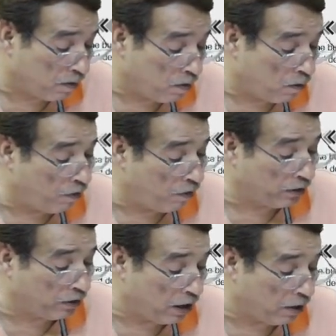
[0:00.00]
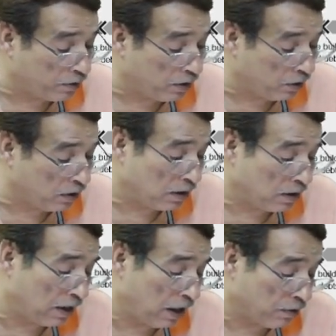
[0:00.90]
1,000. This is
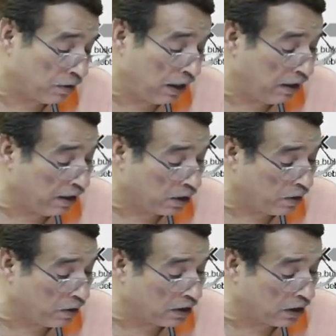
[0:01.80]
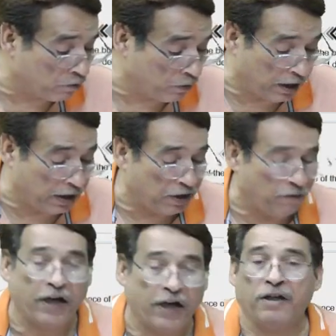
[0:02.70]
how selling expenses will get
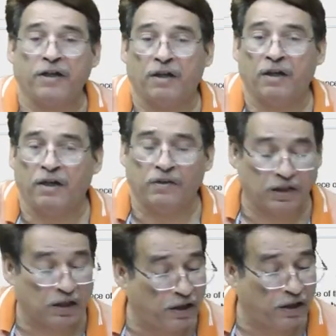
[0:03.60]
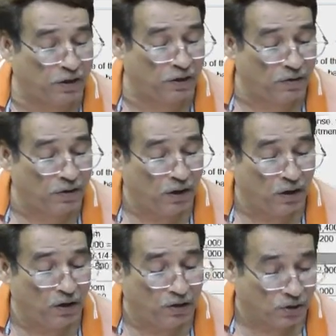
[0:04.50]
divided. Is it clear to you?
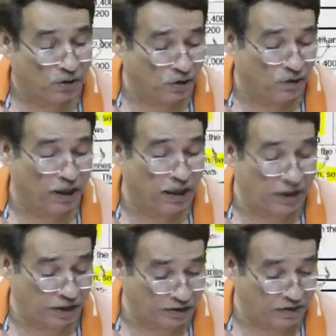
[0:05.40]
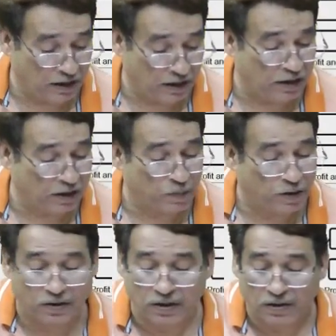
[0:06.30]
So you will write here selling
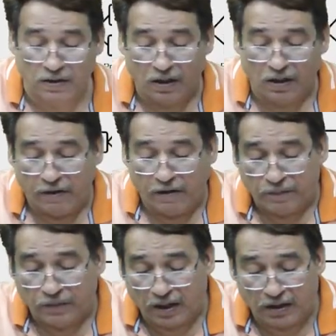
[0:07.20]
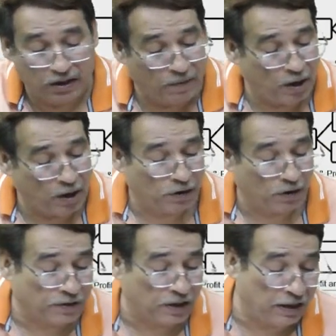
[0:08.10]
expenses, and the amount
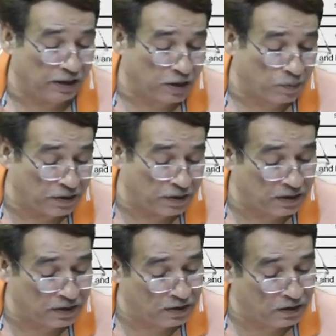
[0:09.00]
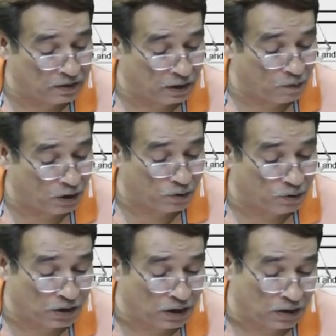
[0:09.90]
of selling expenses is equal to
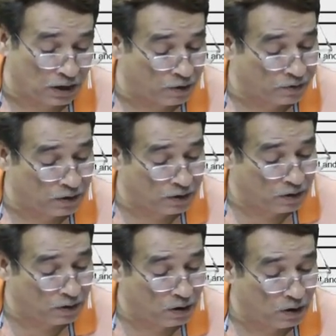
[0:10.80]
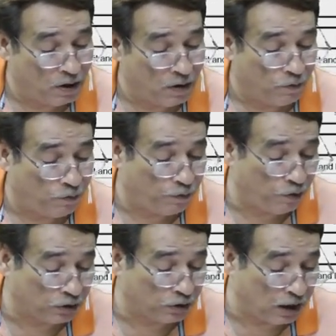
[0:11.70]
6,000,
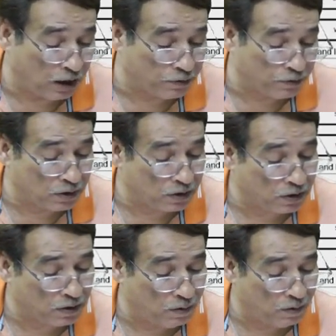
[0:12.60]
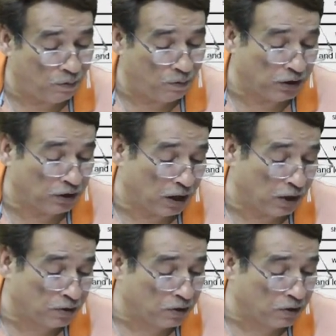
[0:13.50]
4,000, 1,000.